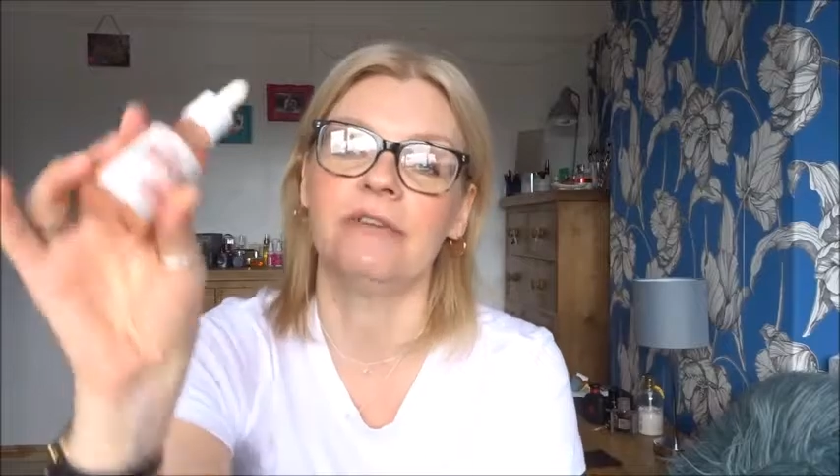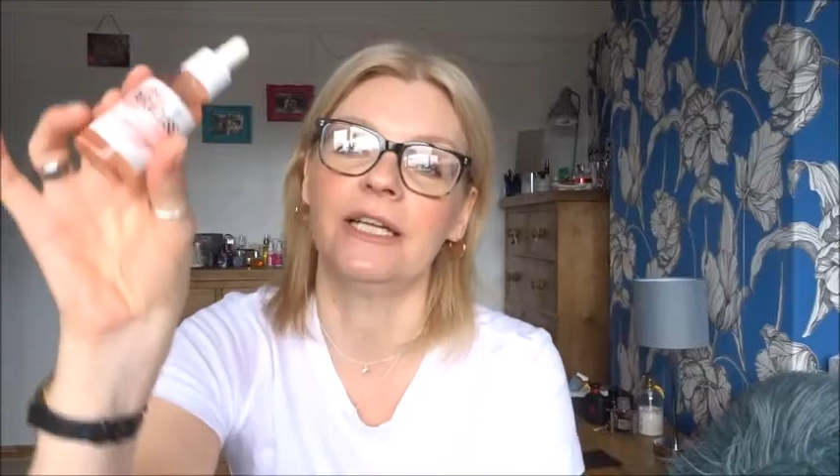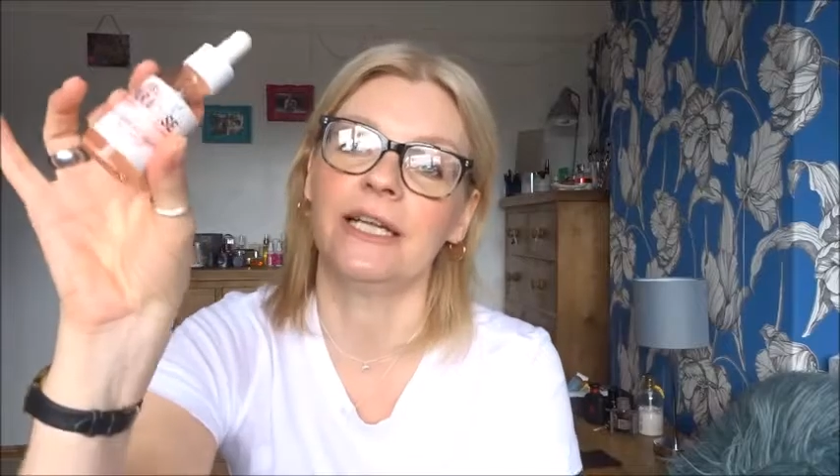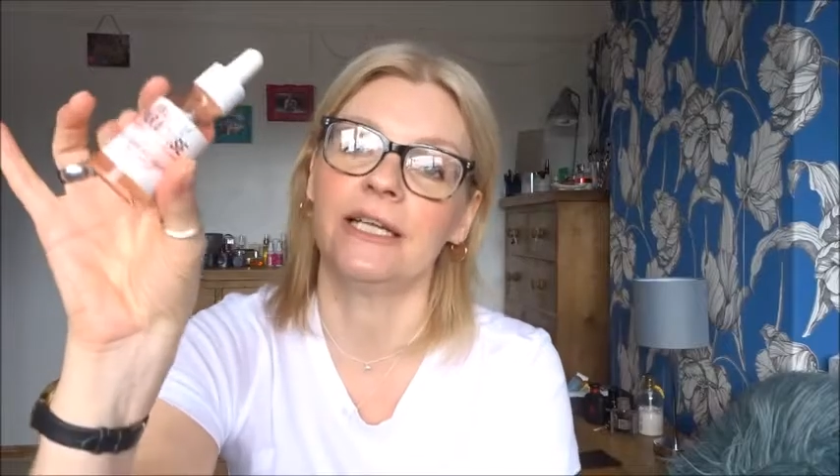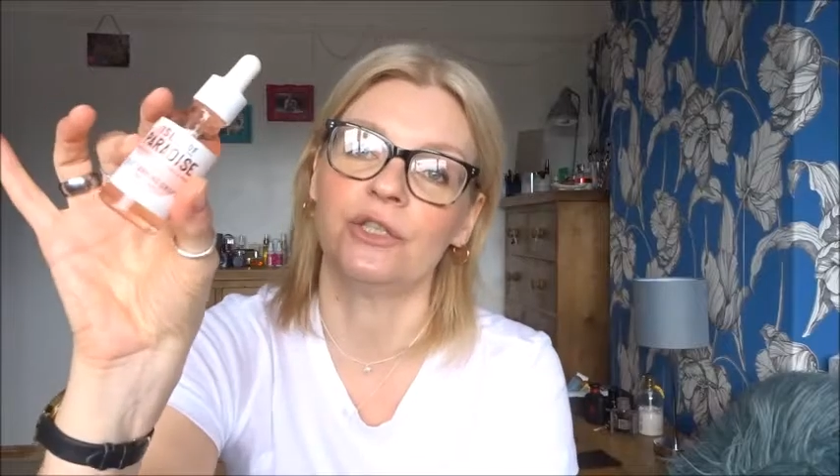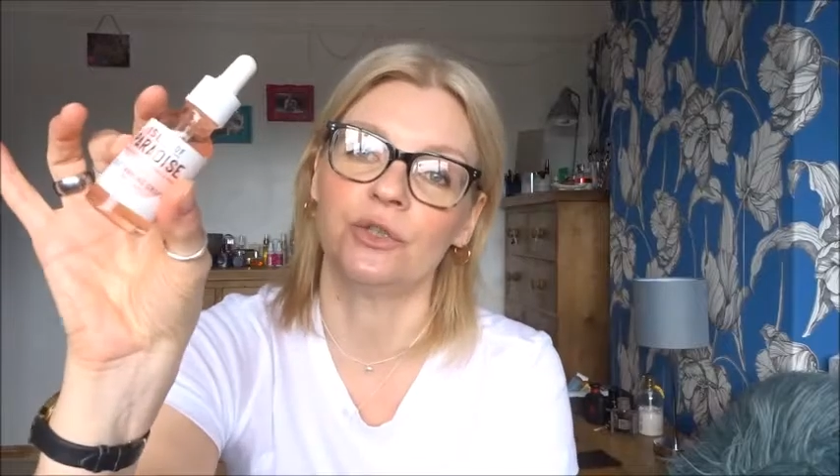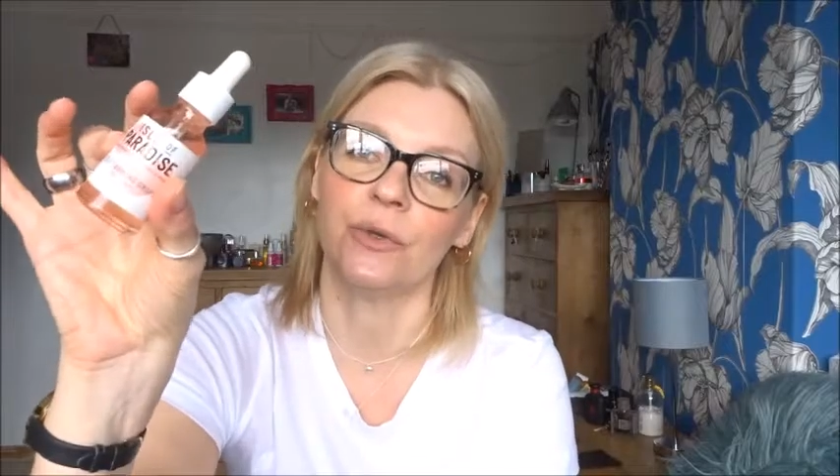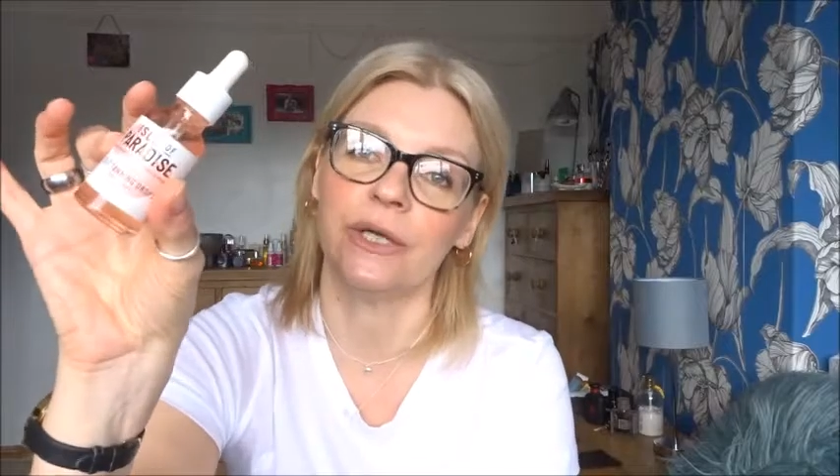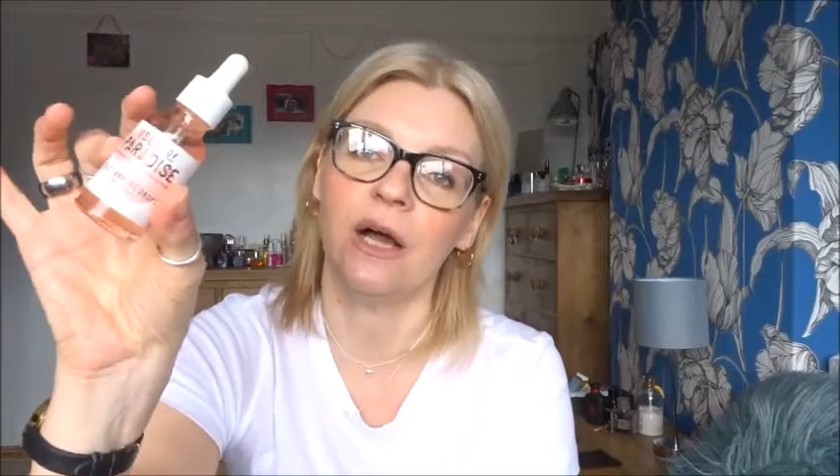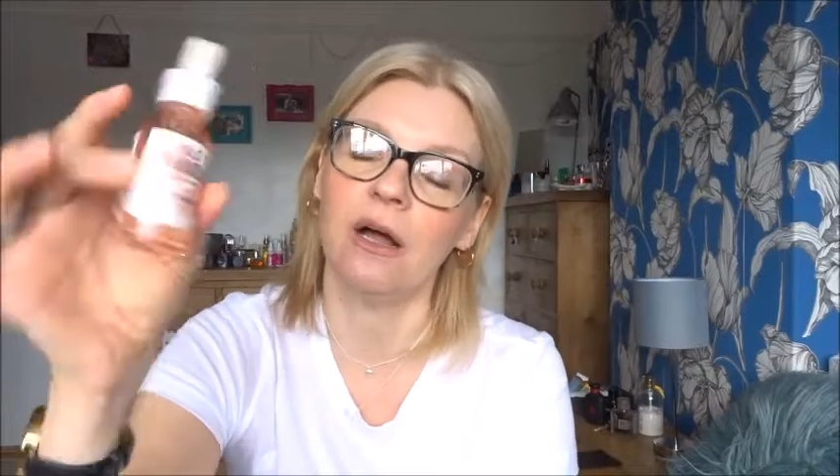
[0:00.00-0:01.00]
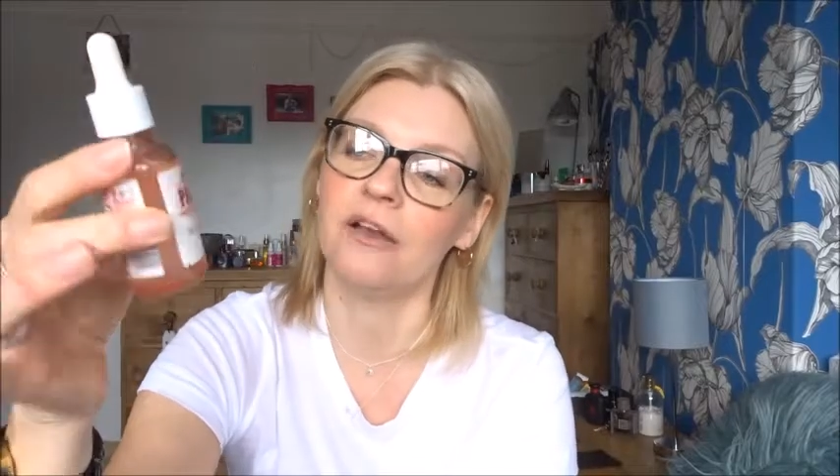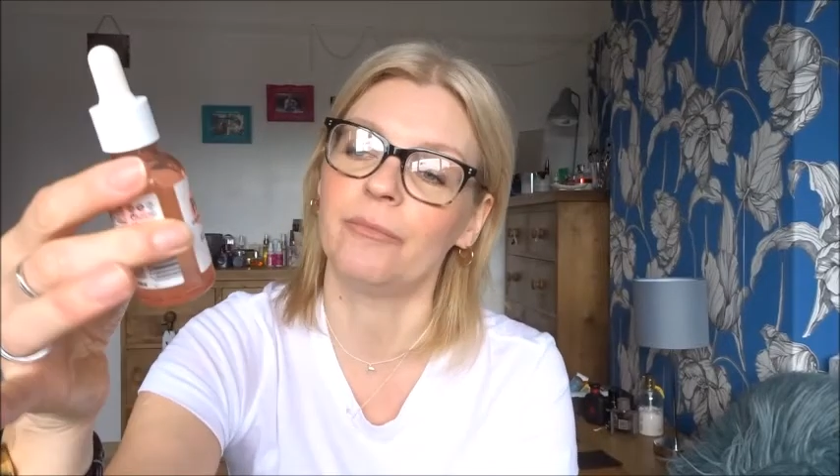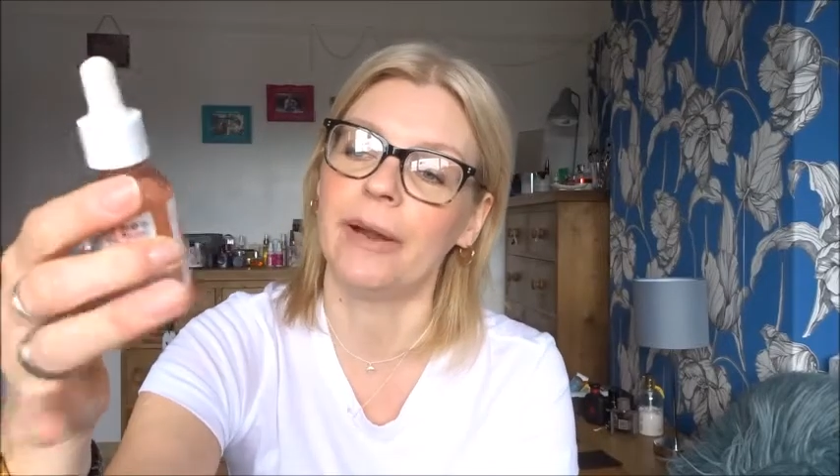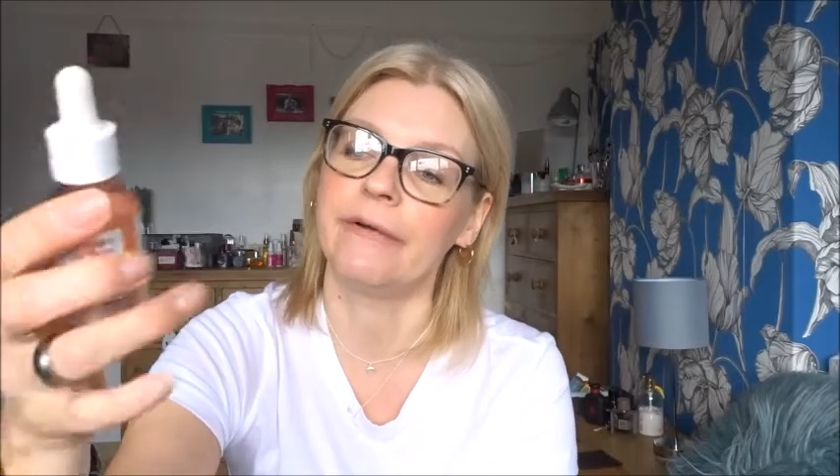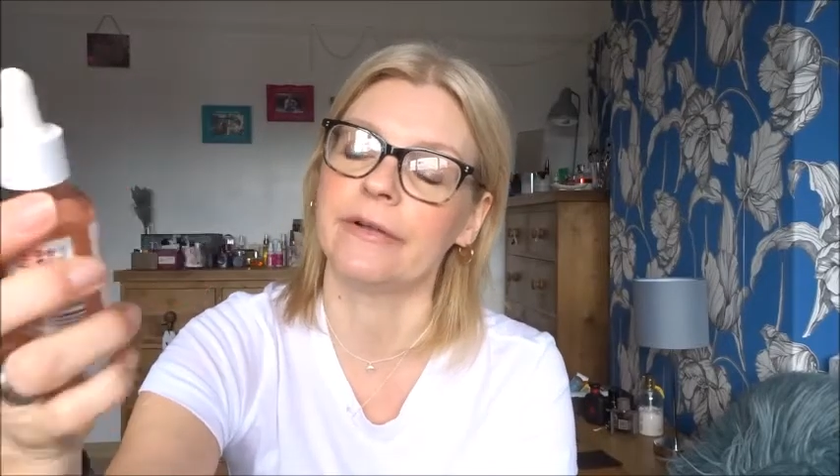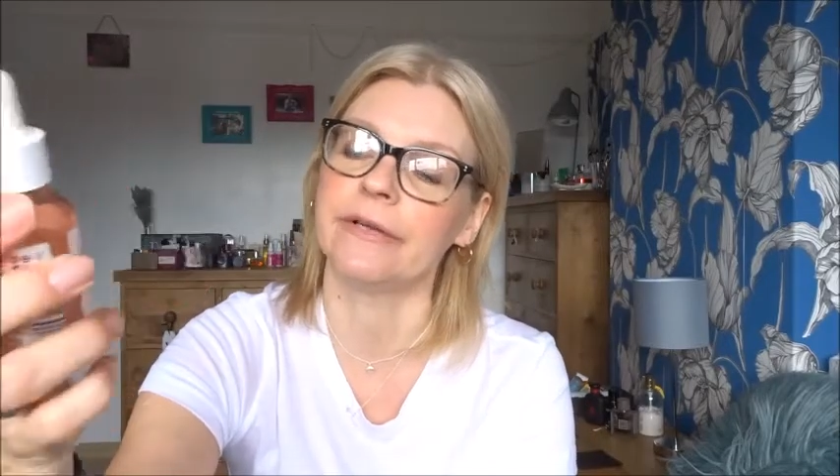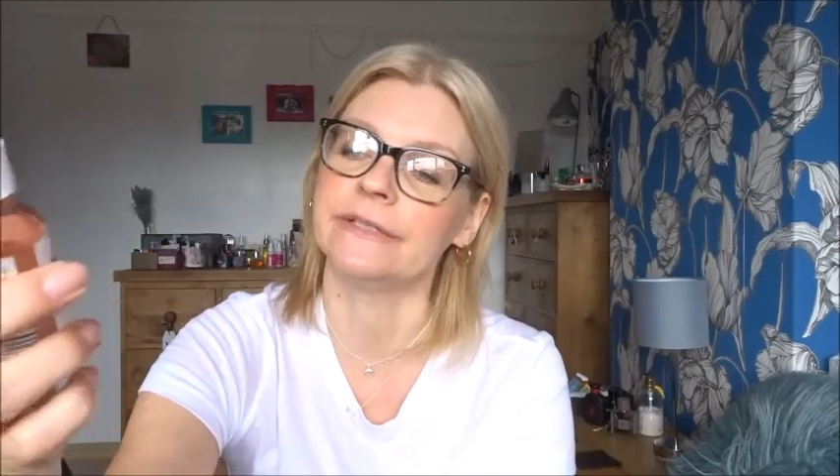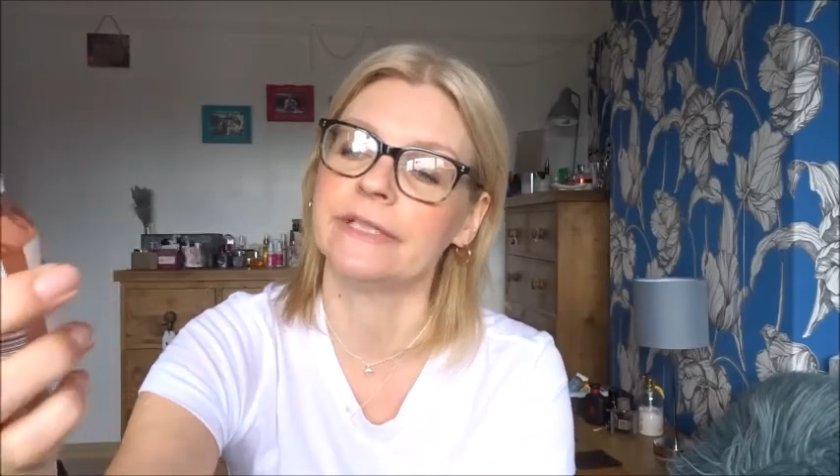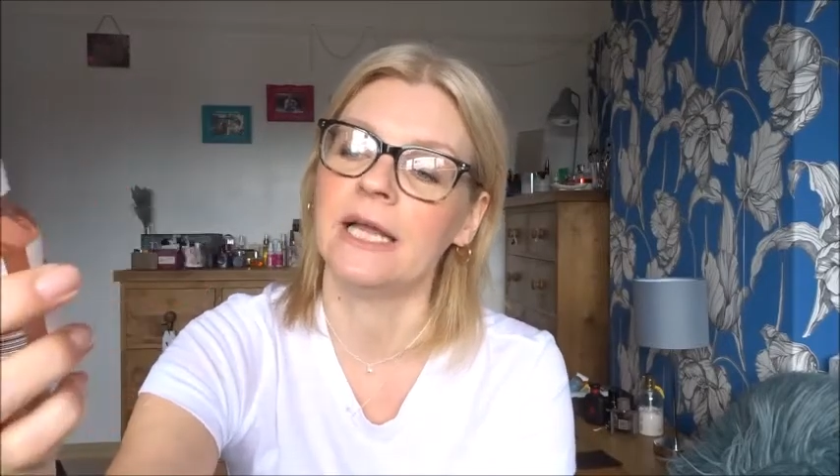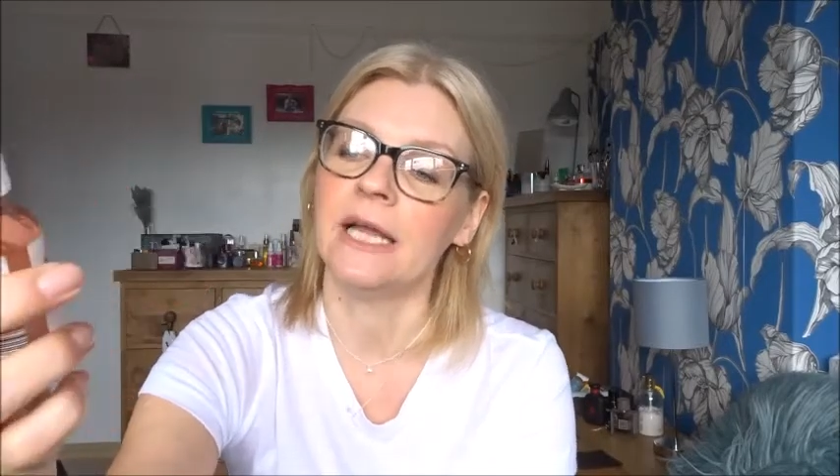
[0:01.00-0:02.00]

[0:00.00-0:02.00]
really enjoying Isle of Paradise